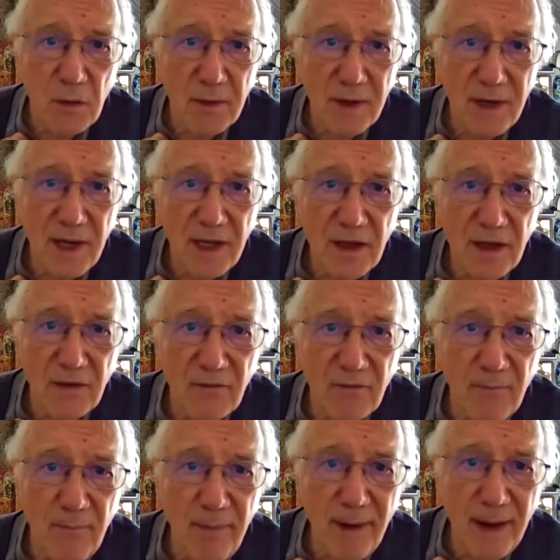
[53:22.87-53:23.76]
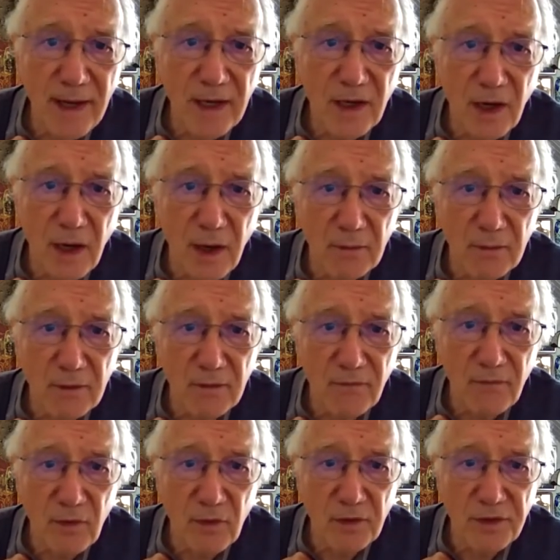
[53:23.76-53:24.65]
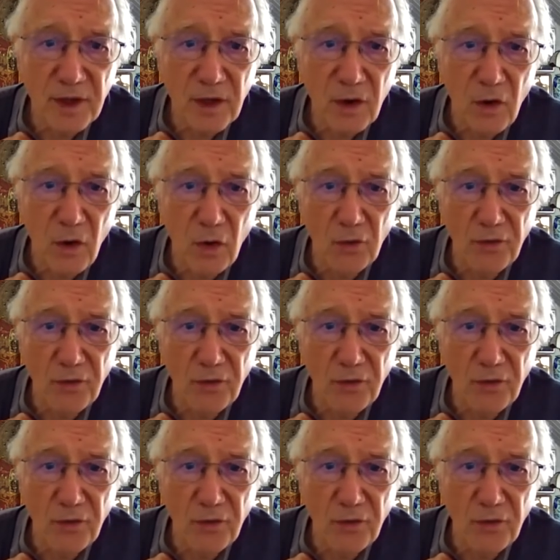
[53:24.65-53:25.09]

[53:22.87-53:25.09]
kind of background for the whole